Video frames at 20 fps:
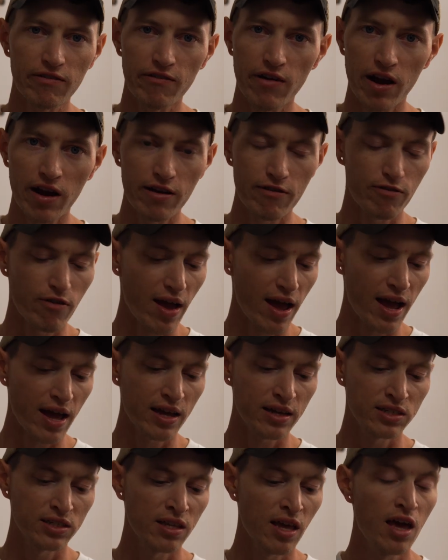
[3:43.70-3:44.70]
very
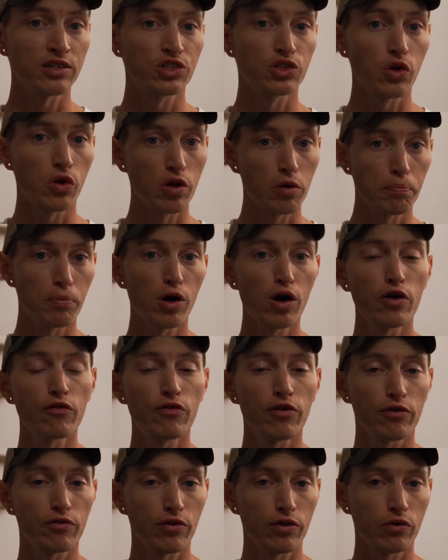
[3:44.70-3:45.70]
fast. So they're
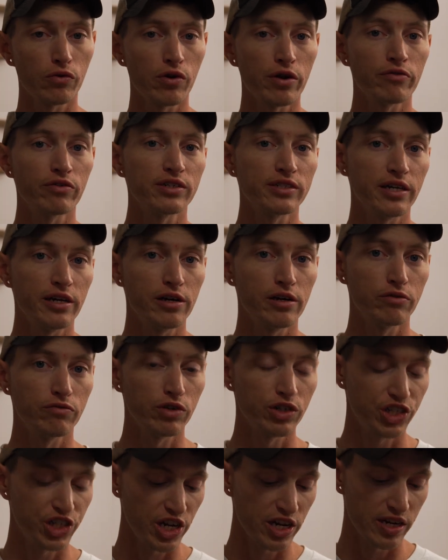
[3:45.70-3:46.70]
perfect for the rivers here in
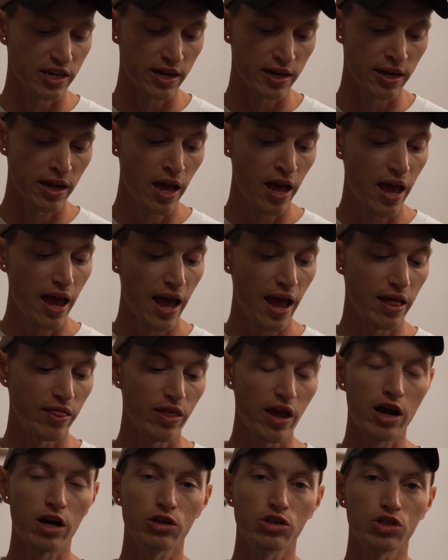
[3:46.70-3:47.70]
Virginia.
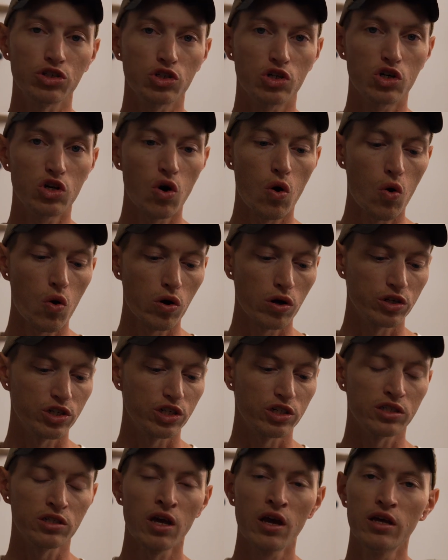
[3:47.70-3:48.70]
And they are just
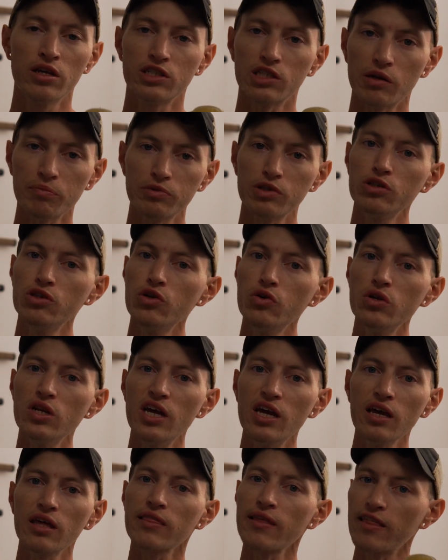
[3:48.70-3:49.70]
gorgeous. Something
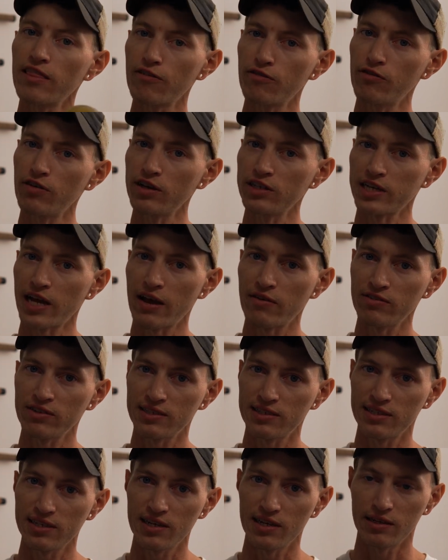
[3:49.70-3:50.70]
unique that the fish
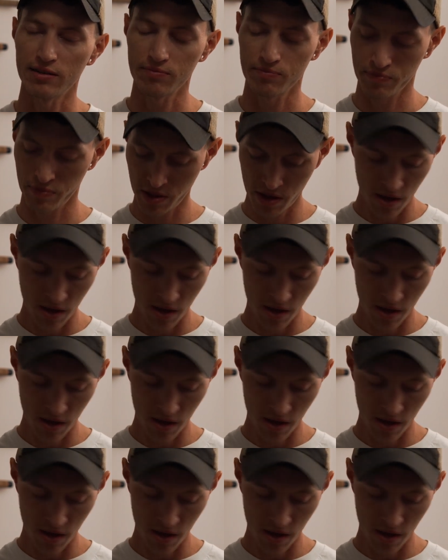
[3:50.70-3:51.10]
haven't seen.